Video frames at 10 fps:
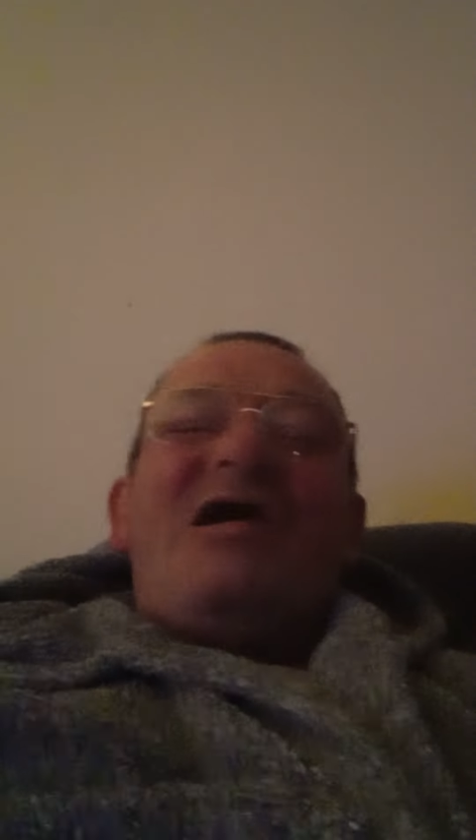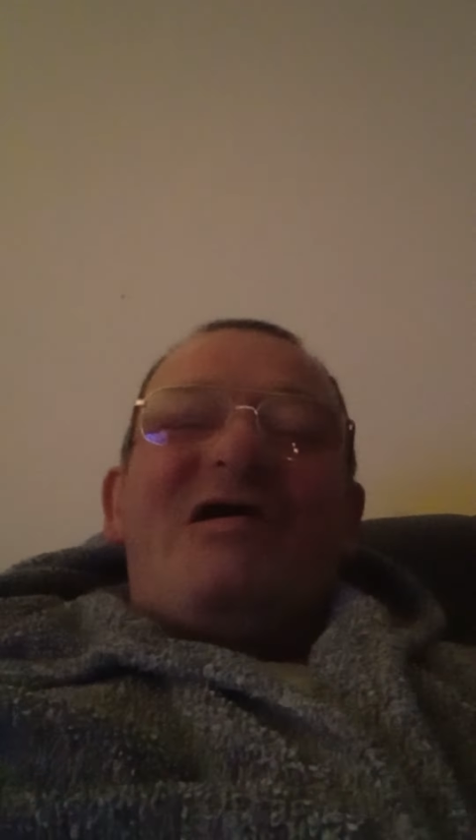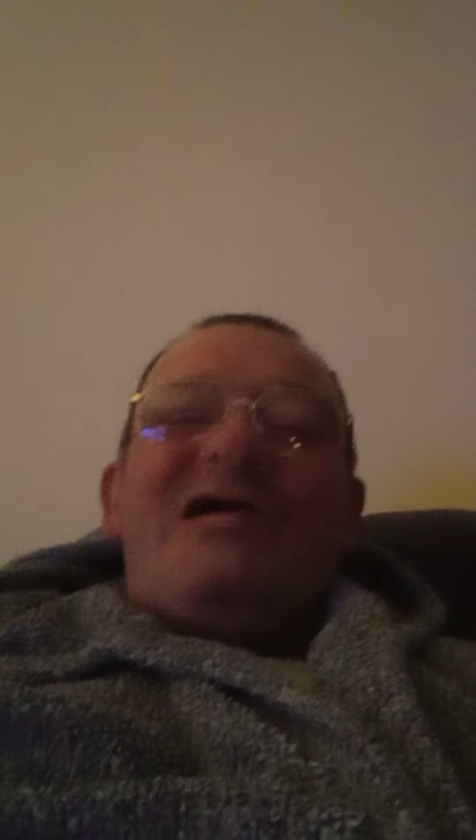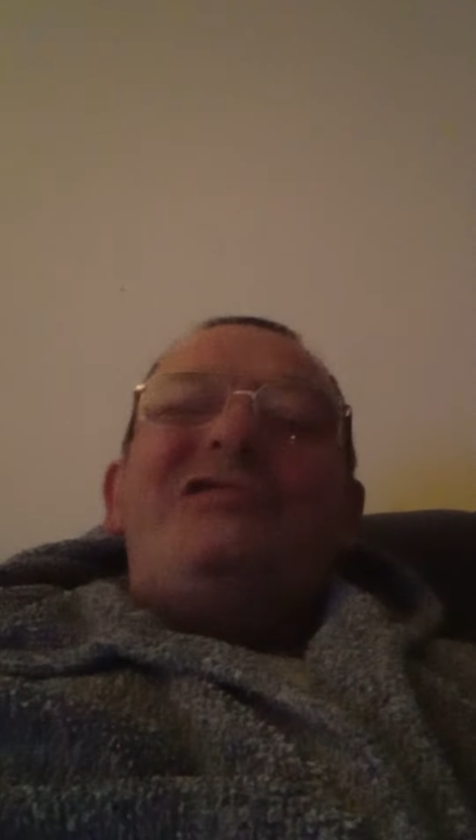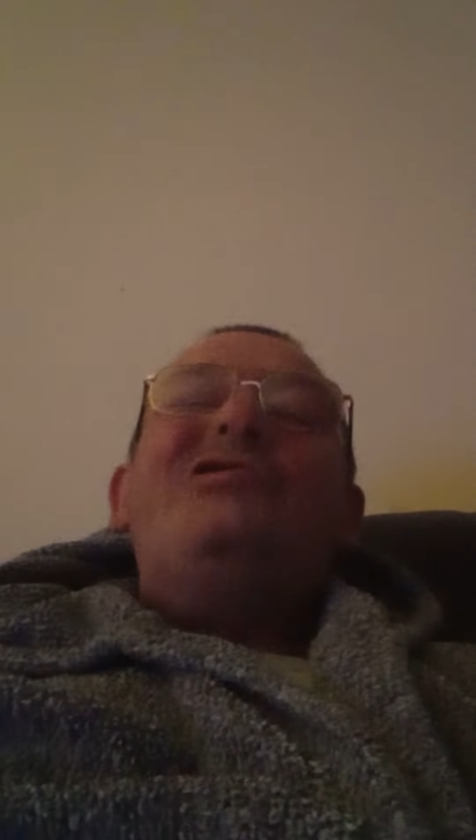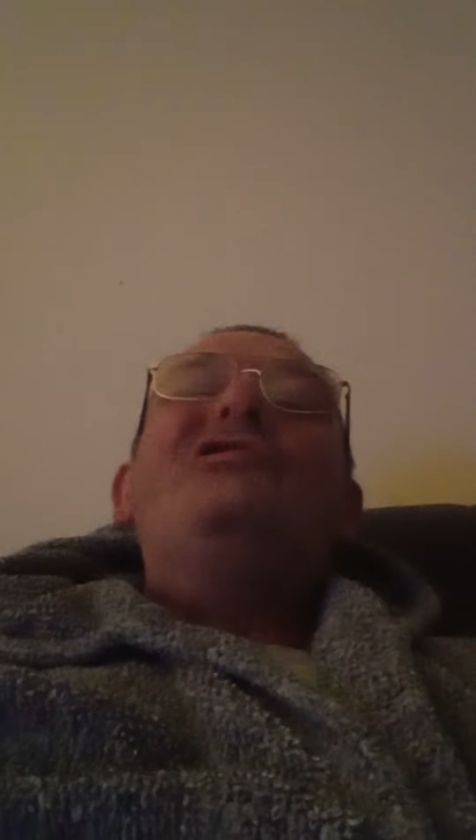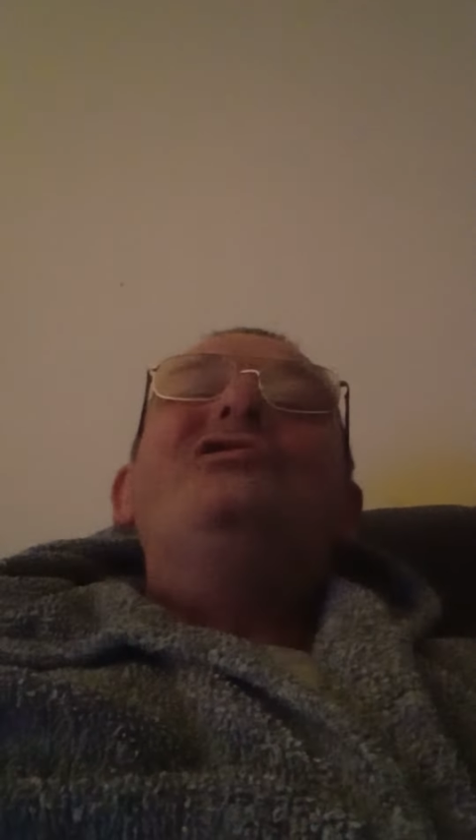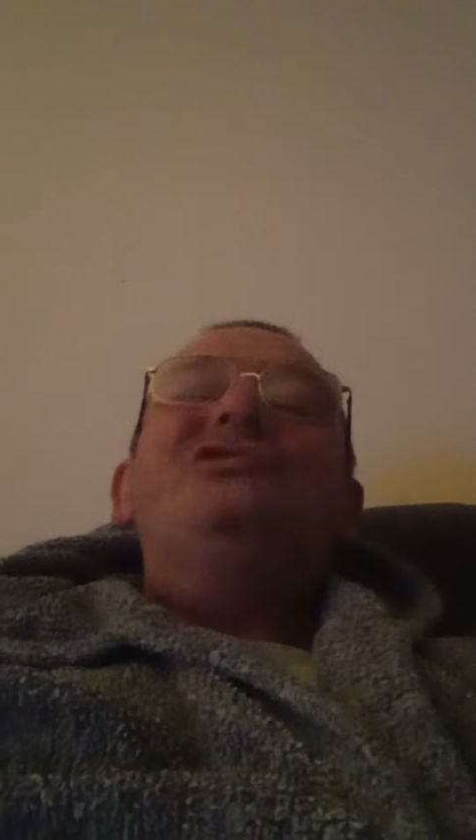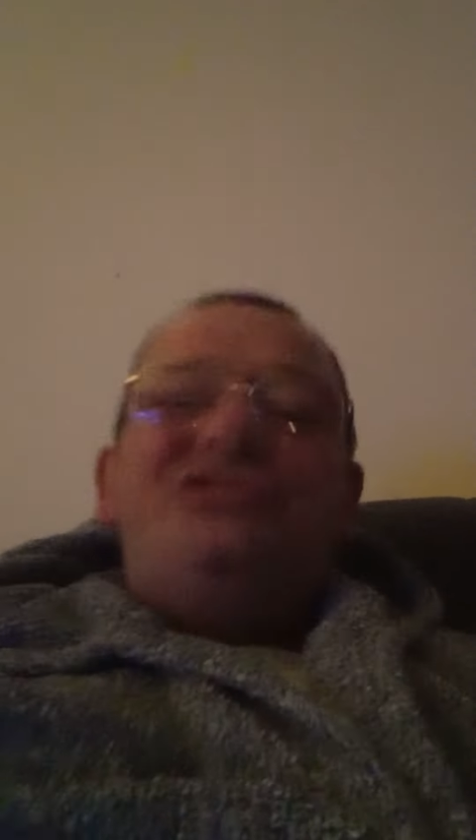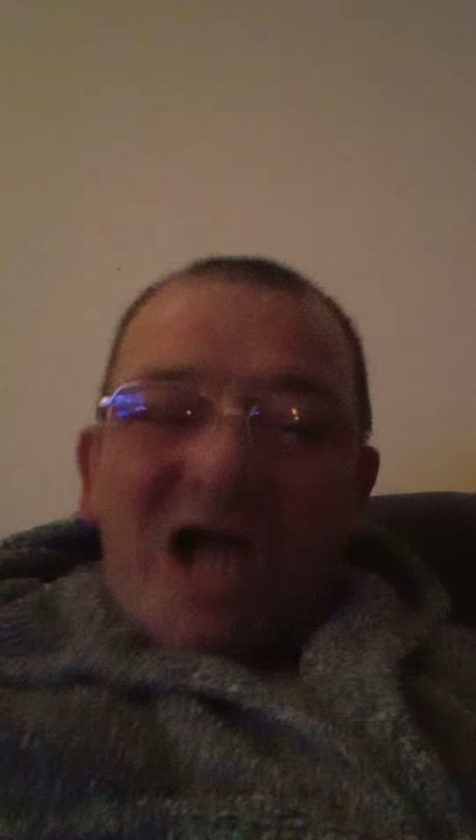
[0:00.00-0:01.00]
Oh,
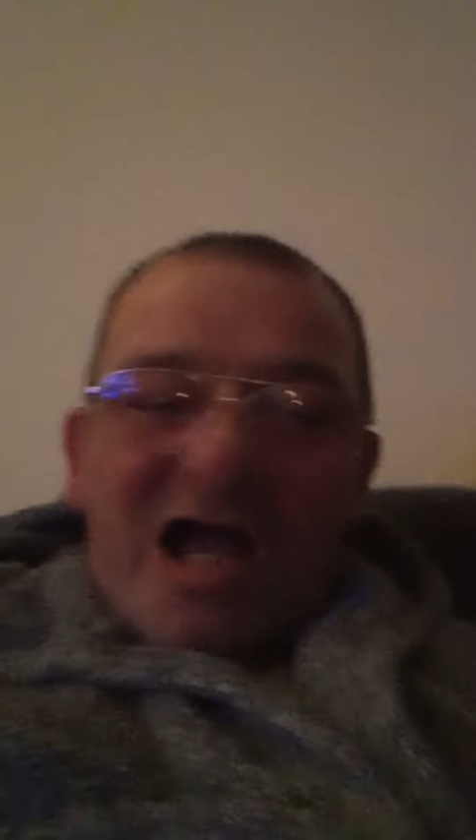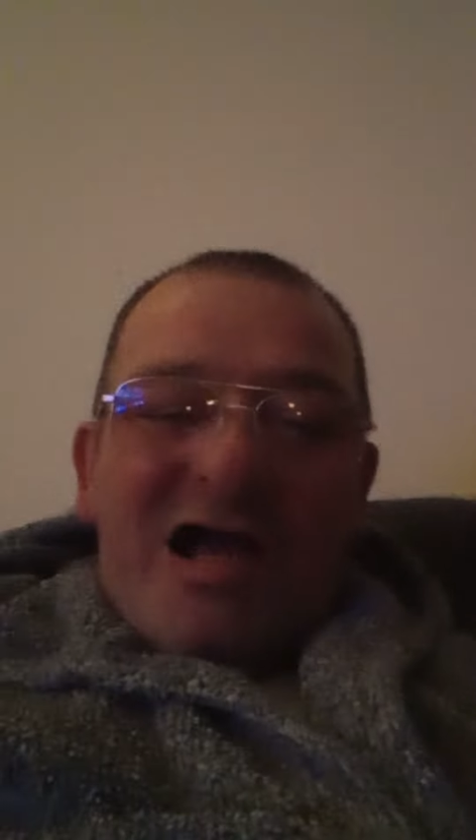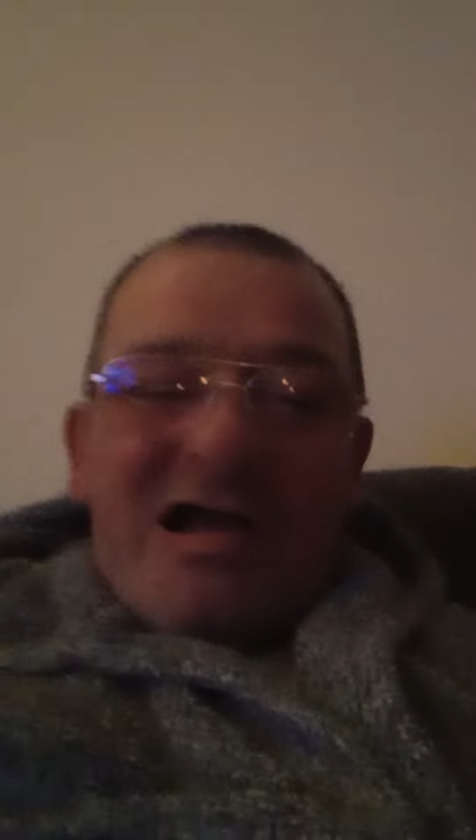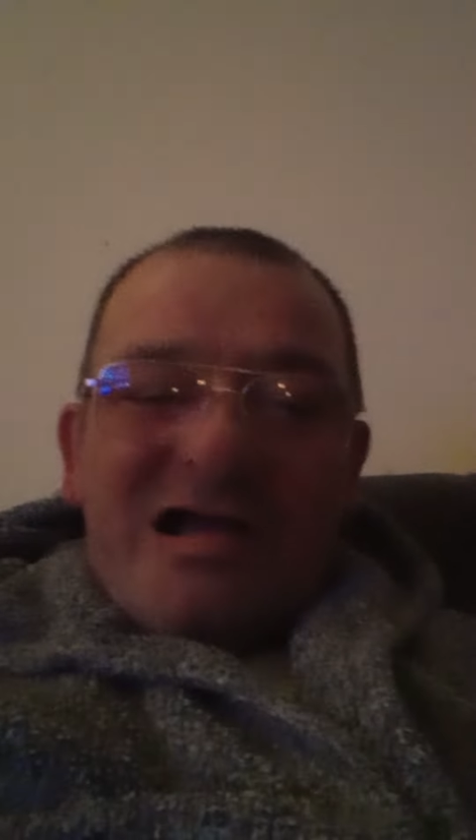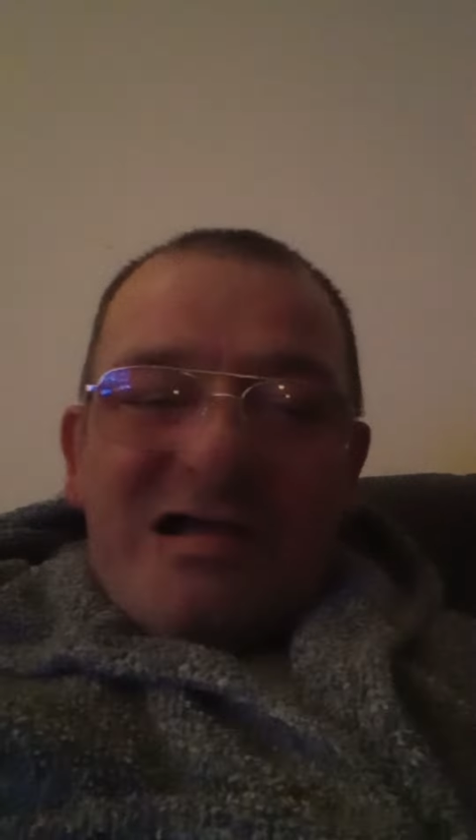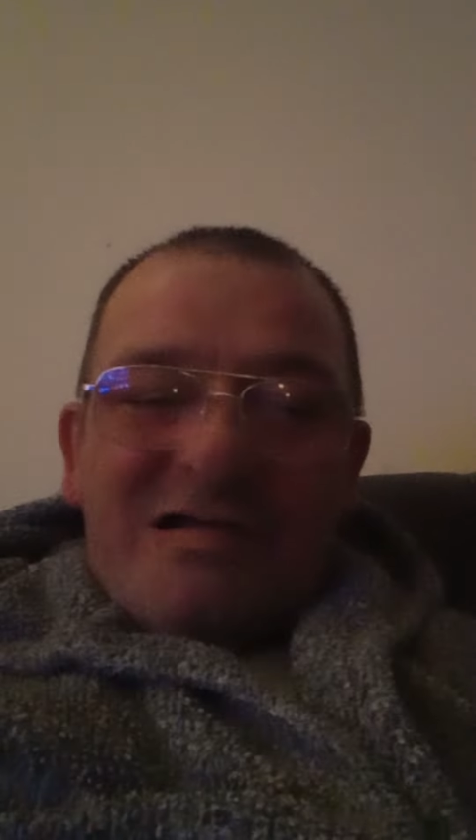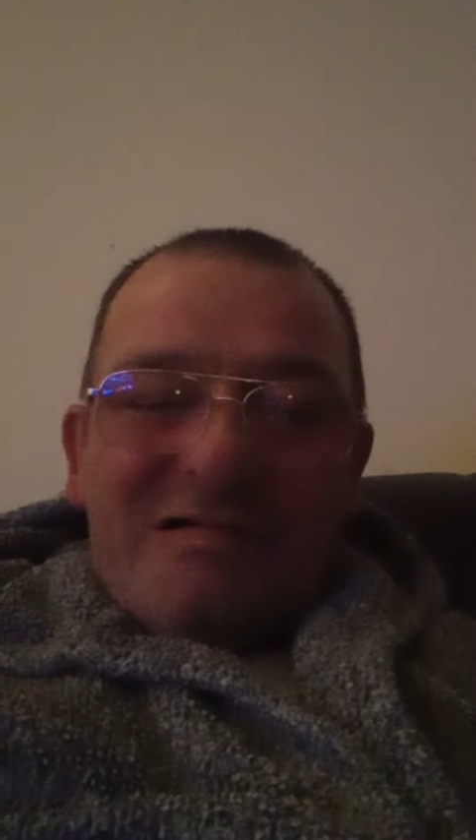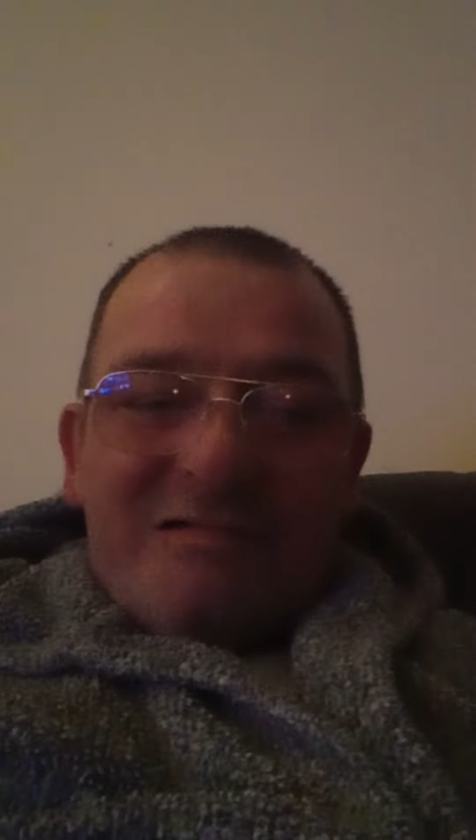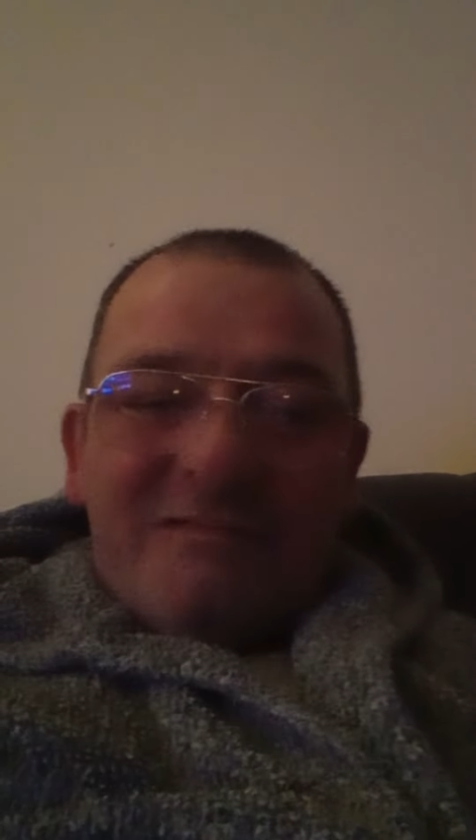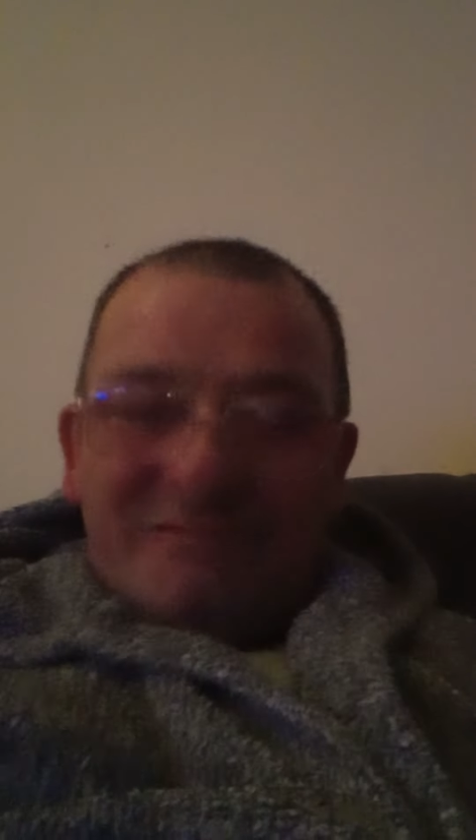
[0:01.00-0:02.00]
you
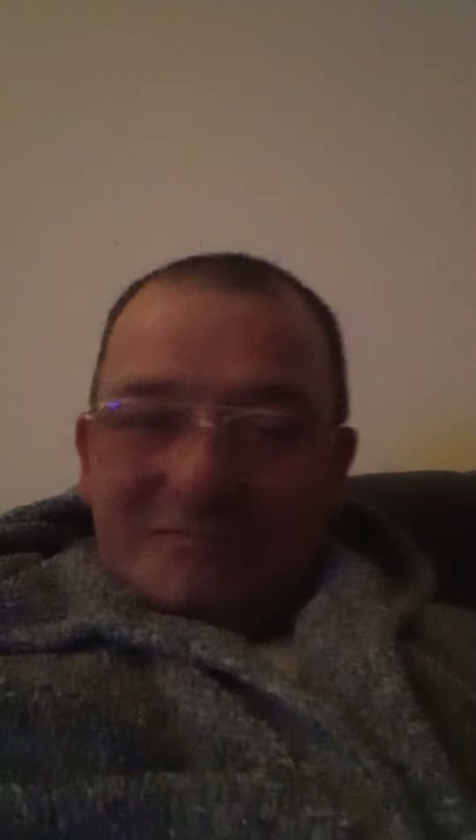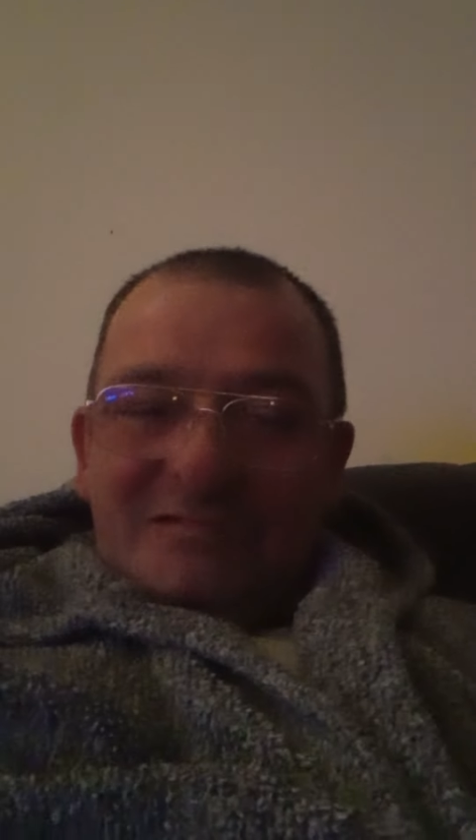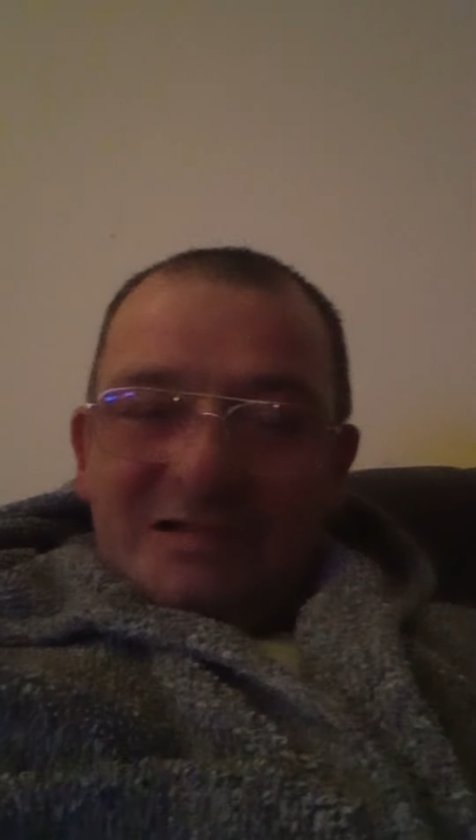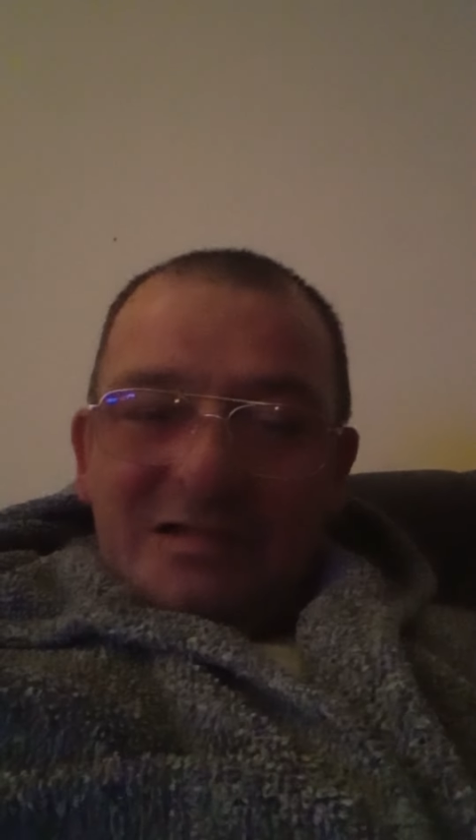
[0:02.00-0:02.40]
shall.